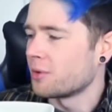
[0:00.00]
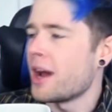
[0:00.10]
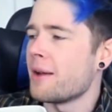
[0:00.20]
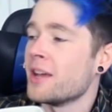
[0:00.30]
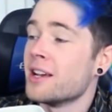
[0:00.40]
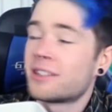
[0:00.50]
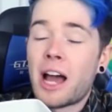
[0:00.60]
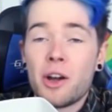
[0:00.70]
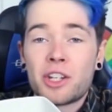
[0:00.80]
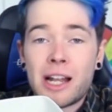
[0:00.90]
Right,
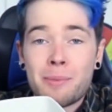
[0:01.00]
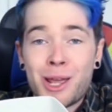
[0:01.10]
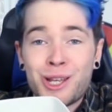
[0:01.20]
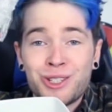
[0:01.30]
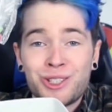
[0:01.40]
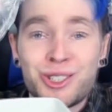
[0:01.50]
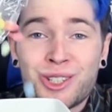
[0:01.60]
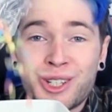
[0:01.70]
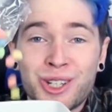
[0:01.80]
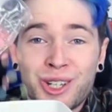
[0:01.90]
sour jelly
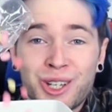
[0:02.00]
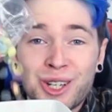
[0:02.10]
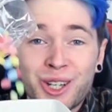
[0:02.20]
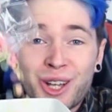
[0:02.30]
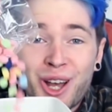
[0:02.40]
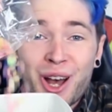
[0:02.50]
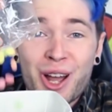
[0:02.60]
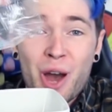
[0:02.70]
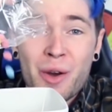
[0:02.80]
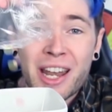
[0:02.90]
beans
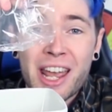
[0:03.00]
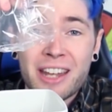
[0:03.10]
are going